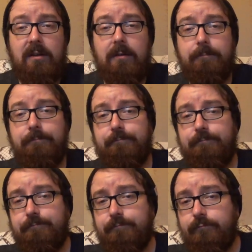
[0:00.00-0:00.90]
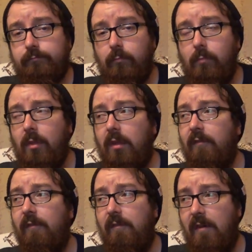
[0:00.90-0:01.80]
it.
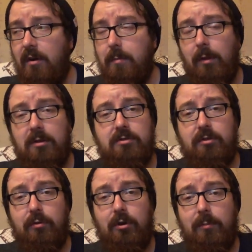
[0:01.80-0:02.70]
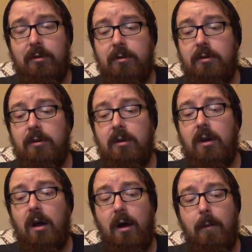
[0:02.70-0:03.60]
Very pleasant aroma.
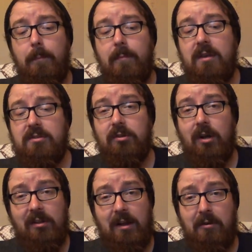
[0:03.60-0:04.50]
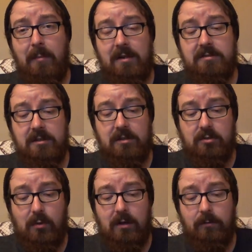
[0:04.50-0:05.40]
Um, it's a non-aromatic as
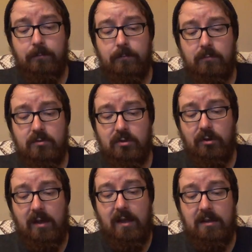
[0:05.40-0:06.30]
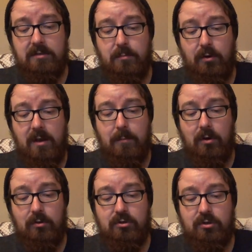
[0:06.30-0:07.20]
well, so it is pretty
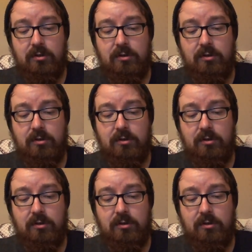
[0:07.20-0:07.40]
much